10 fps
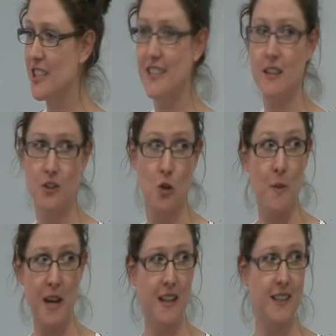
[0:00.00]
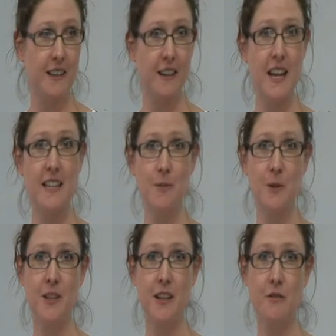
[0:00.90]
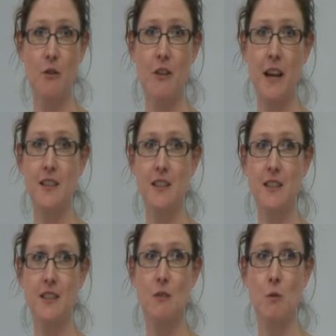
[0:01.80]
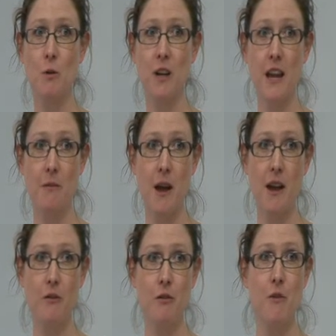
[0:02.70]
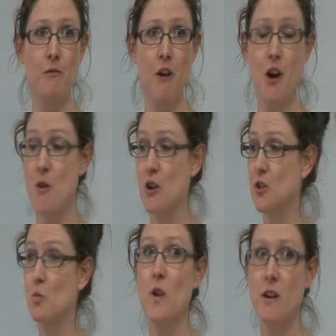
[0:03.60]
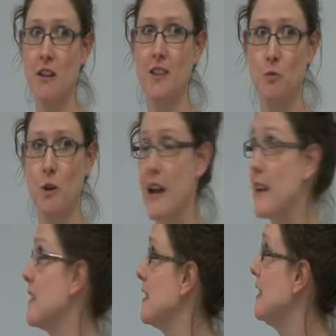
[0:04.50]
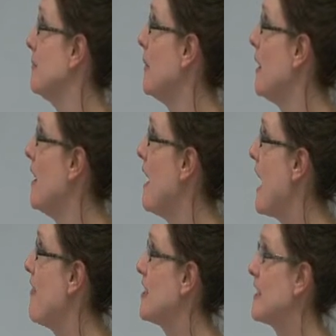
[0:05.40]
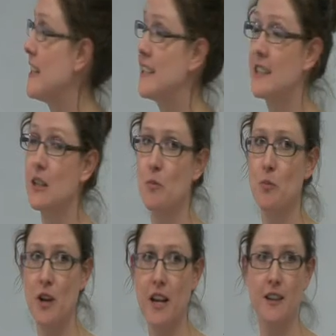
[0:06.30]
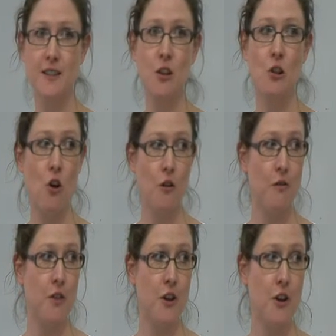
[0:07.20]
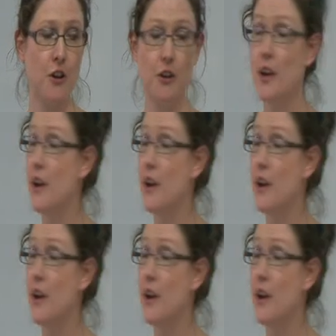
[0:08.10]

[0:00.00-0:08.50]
it's dominating. 80% of all the isolates that we were getting back from the farmers were this one isolate. And this isolate breaks a lot of the